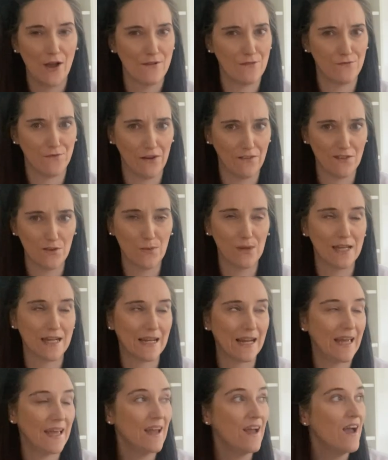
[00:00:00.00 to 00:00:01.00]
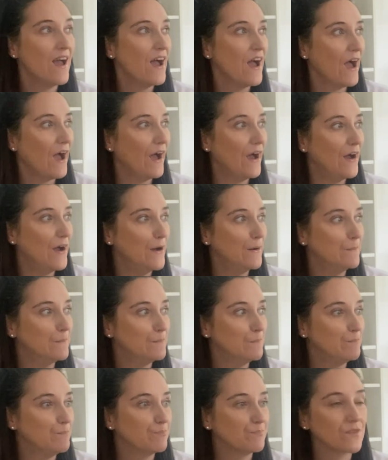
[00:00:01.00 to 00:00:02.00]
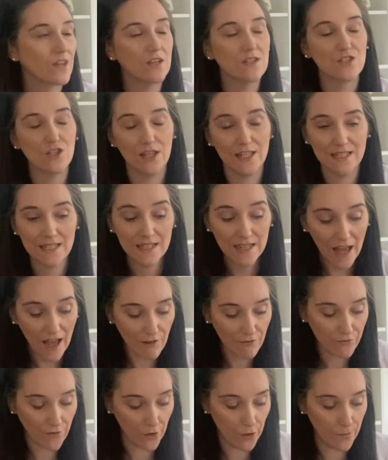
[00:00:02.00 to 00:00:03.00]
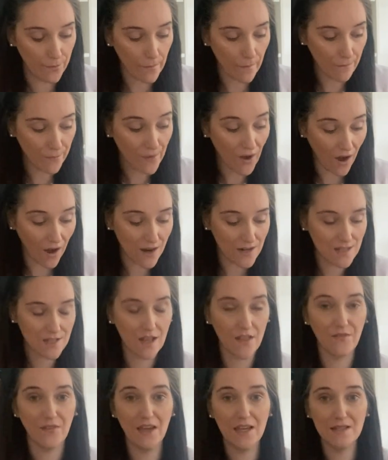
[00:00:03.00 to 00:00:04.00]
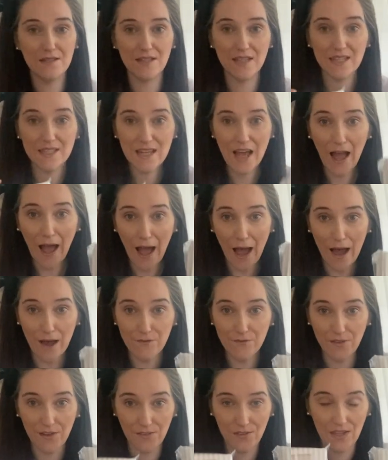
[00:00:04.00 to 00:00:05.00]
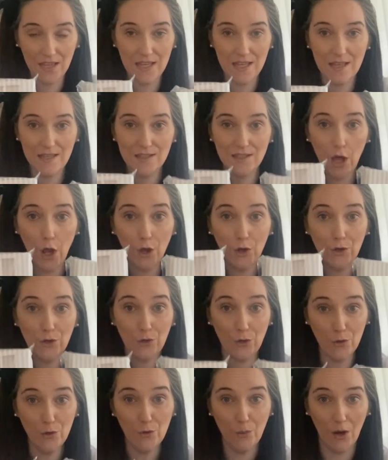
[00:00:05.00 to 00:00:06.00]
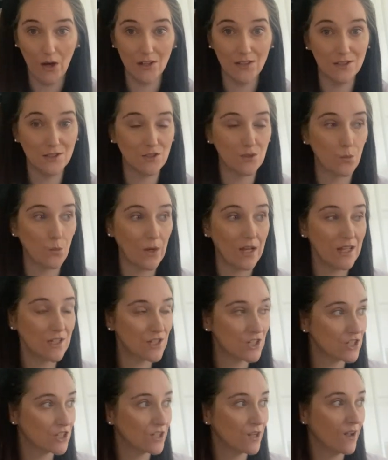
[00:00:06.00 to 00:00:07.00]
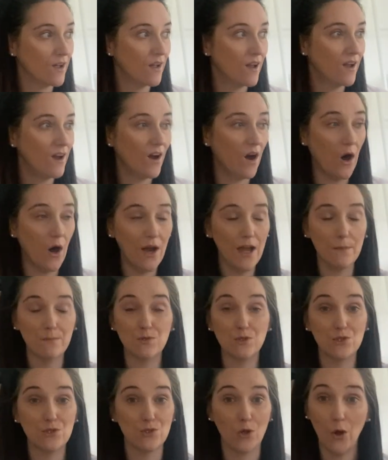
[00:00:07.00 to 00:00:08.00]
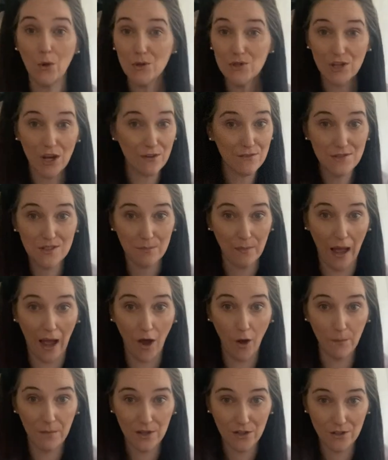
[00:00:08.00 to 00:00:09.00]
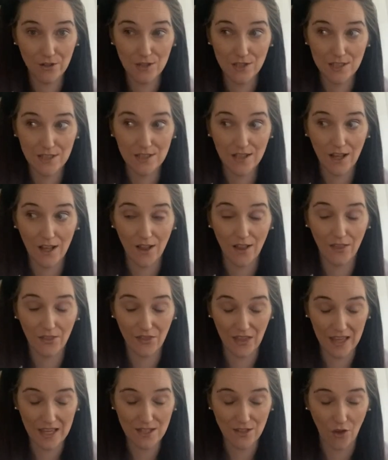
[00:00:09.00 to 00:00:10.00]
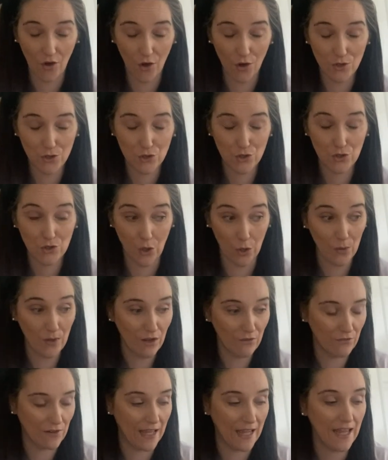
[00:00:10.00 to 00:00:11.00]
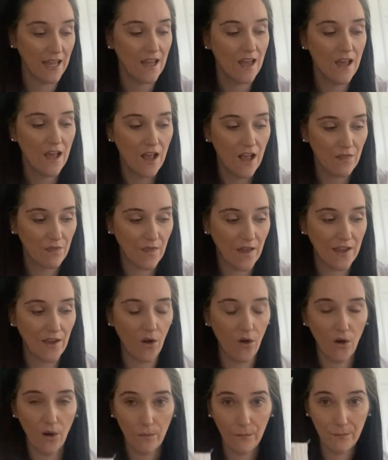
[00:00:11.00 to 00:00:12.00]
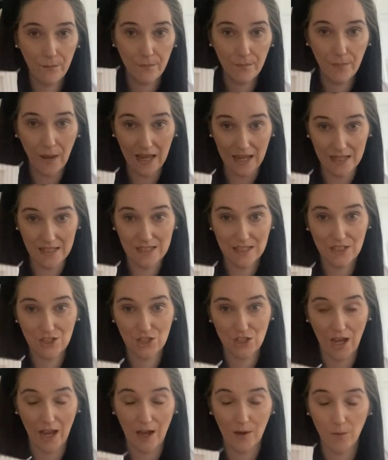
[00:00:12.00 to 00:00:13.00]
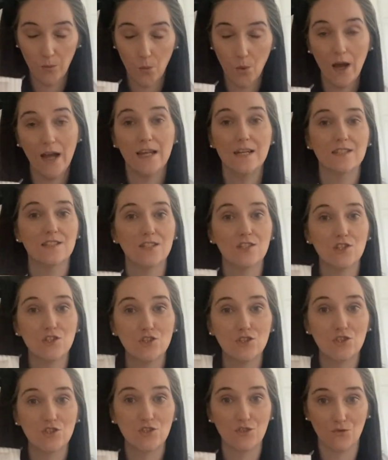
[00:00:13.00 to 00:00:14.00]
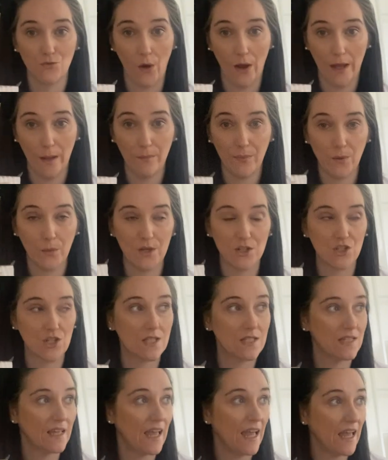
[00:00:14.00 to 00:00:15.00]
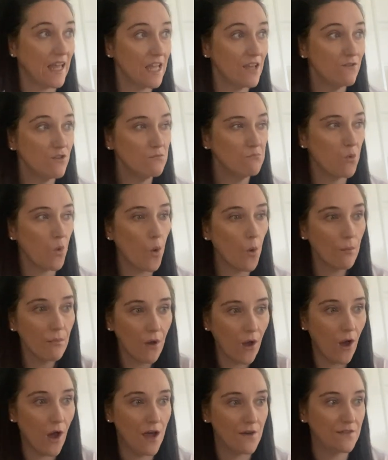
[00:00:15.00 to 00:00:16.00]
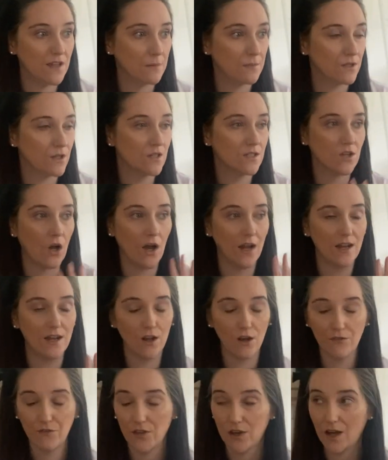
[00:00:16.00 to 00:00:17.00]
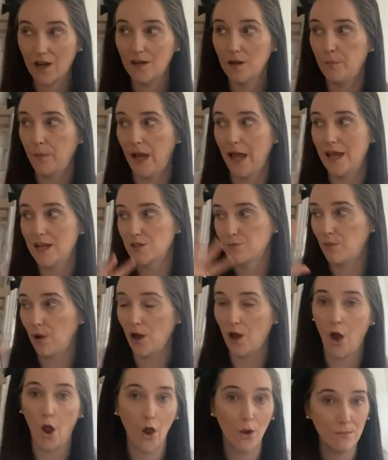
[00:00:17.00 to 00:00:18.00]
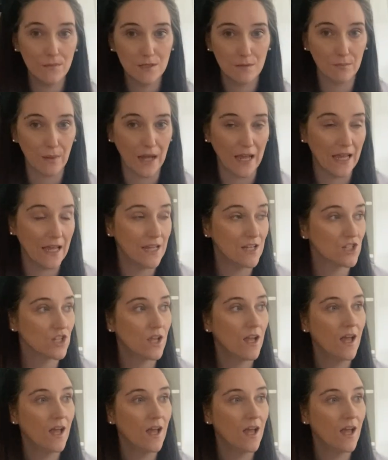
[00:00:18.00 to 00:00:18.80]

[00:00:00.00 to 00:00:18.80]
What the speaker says: very weirdly. So they didn't have them, but they did have these new ones, which I am so chuffed about because these are so lovely. They are beige and white stripe, which is even more perfect because I love the colour beige. My home is beige,